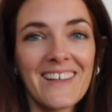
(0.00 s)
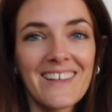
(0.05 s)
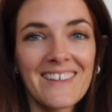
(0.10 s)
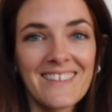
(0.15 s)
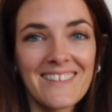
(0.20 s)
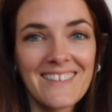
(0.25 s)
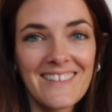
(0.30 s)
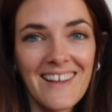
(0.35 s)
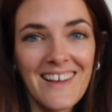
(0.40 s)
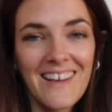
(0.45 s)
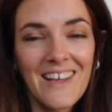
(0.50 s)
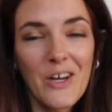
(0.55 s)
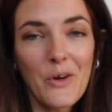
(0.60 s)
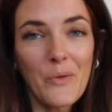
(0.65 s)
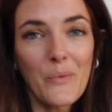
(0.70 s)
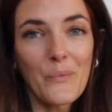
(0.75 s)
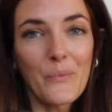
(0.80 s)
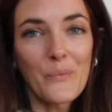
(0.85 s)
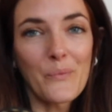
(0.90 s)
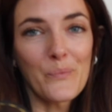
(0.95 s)
wearing
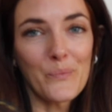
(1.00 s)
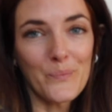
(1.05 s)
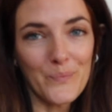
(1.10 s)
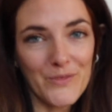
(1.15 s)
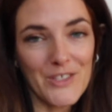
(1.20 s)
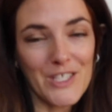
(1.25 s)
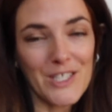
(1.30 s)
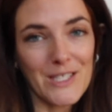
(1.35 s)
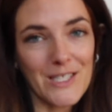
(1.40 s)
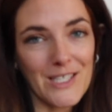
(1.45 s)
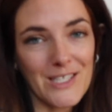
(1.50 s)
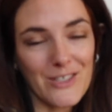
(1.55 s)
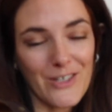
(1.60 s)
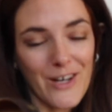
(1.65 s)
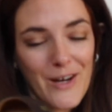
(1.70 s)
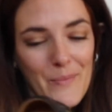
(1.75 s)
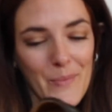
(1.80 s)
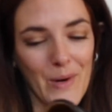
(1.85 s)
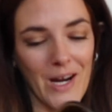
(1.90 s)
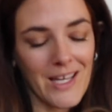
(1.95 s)
just to
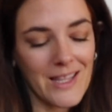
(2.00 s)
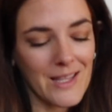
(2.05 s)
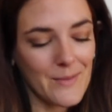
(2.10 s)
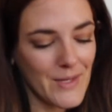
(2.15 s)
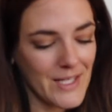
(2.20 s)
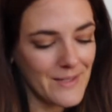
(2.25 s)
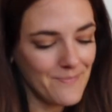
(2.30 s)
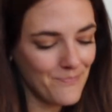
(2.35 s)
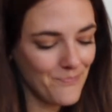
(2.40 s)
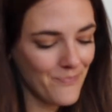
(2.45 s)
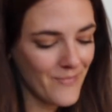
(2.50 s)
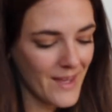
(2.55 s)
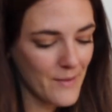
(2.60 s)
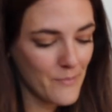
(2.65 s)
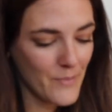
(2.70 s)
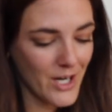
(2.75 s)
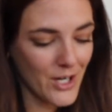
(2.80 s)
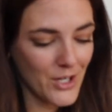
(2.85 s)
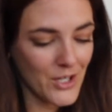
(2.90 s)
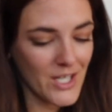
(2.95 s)
try and break them in.
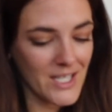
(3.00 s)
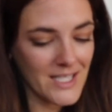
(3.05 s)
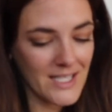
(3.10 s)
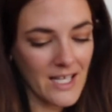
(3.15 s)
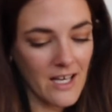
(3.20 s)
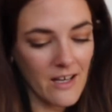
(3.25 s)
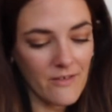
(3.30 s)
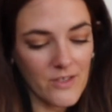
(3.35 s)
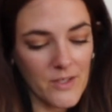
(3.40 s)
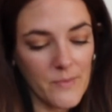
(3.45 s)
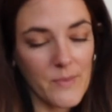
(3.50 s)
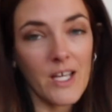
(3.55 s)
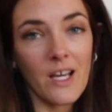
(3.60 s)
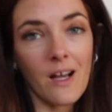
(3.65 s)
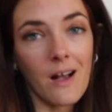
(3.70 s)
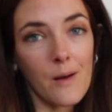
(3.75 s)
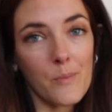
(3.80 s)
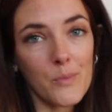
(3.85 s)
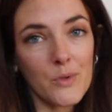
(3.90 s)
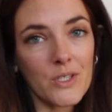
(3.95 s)
Mario has laughed at me
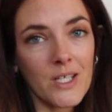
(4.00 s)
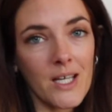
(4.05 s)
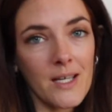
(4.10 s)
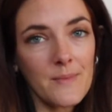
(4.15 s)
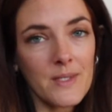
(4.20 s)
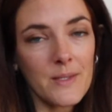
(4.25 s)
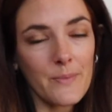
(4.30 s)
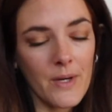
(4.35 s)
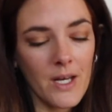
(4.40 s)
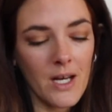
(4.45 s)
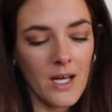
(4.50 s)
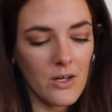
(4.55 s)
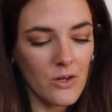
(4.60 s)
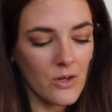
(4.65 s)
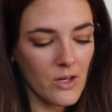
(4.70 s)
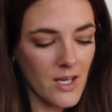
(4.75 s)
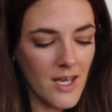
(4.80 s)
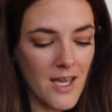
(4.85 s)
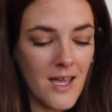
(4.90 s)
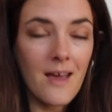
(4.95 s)
a couple times, but I
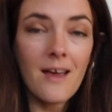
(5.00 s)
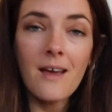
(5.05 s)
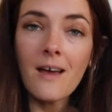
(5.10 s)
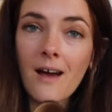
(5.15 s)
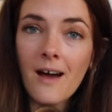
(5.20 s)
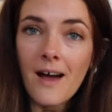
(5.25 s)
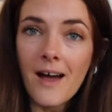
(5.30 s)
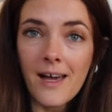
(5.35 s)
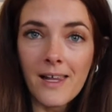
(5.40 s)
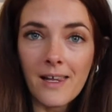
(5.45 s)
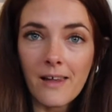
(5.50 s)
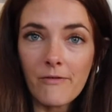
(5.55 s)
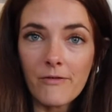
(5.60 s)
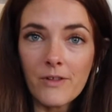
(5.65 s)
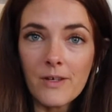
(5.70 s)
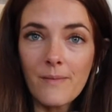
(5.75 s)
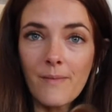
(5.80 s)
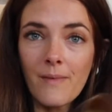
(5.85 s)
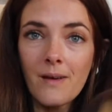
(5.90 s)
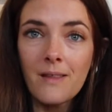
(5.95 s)
don't care. I love
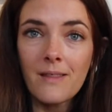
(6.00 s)
them.